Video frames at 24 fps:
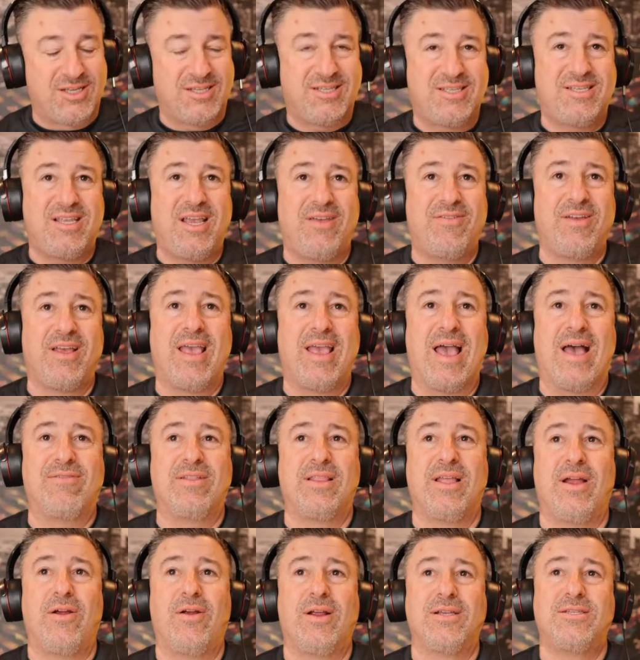Stephen
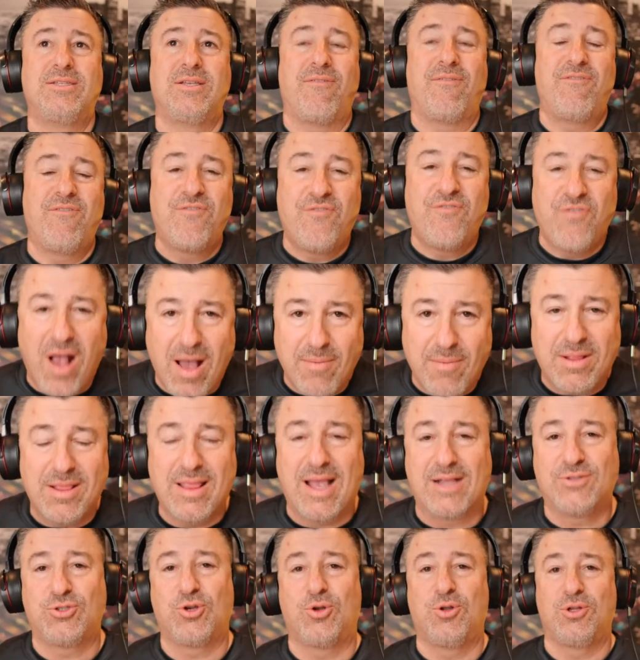Cavalaris from
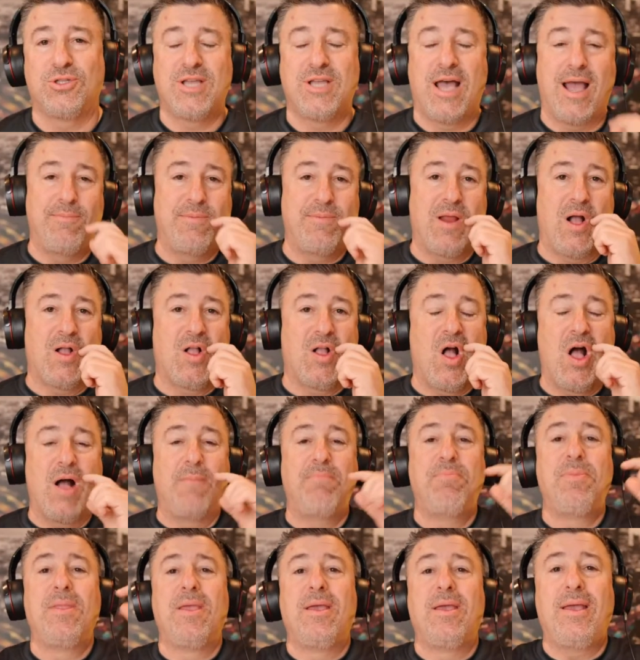electricaltime.com
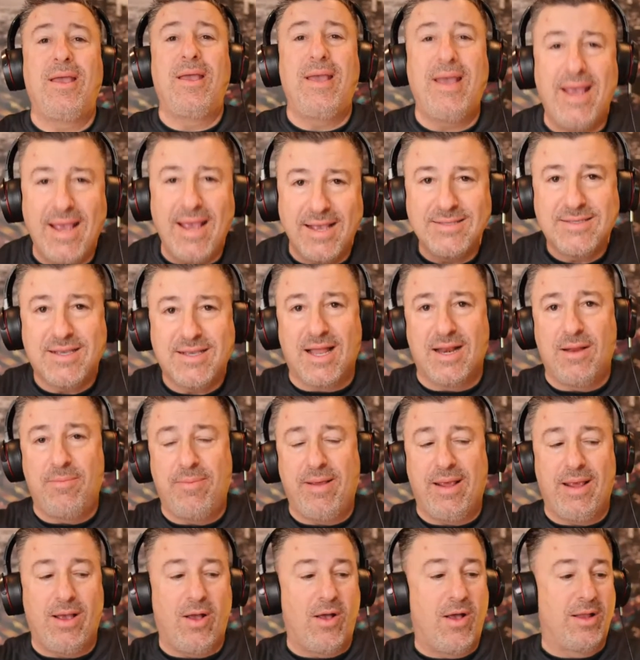is going to
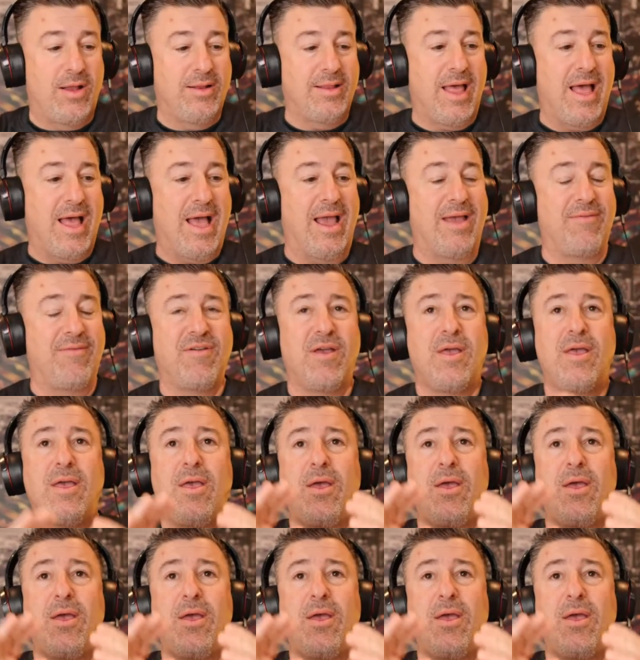be on live.